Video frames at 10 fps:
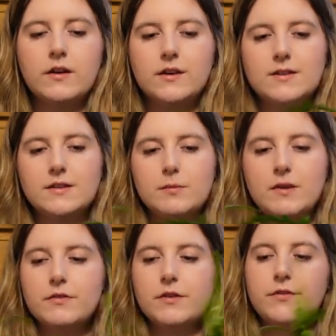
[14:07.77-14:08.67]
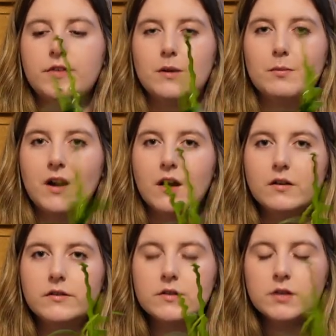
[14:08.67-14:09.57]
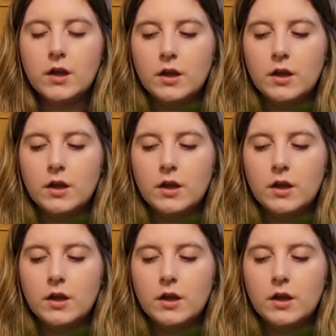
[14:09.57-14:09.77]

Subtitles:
nice as a bit of a fuller plant.